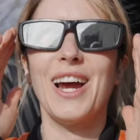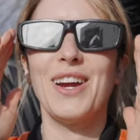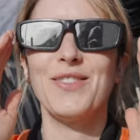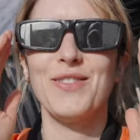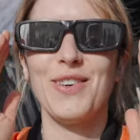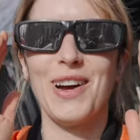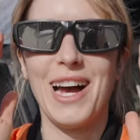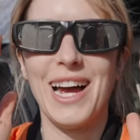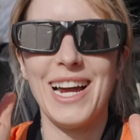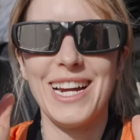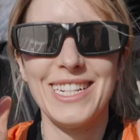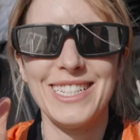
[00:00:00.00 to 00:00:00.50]
I
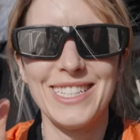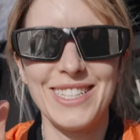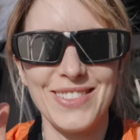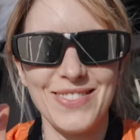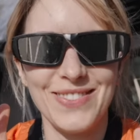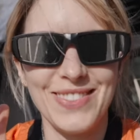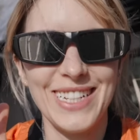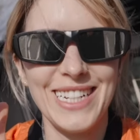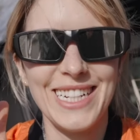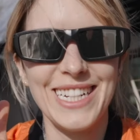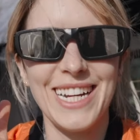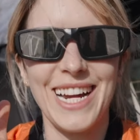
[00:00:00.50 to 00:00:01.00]
wanted to
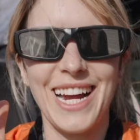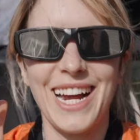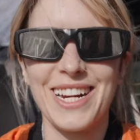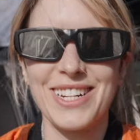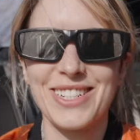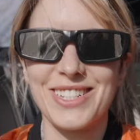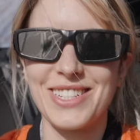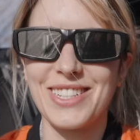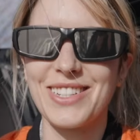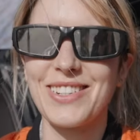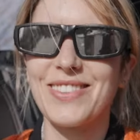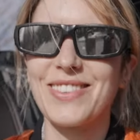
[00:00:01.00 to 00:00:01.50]
share it with
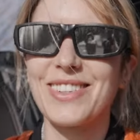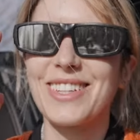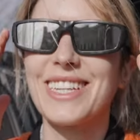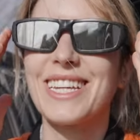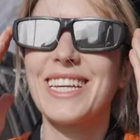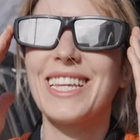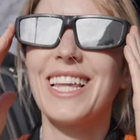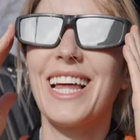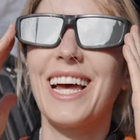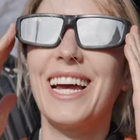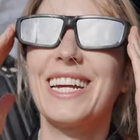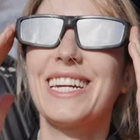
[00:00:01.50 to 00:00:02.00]
you
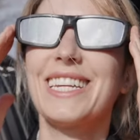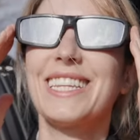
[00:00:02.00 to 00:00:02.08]
today.